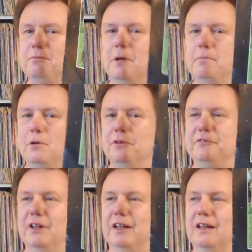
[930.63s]
my
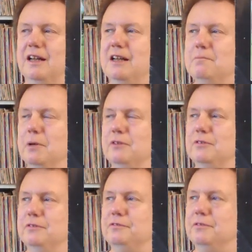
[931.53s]
birthday, and I had a bunch
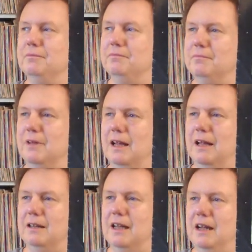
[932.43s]
of
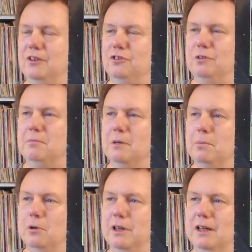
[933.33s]
cash in my
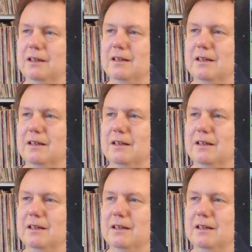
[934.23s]
pocket,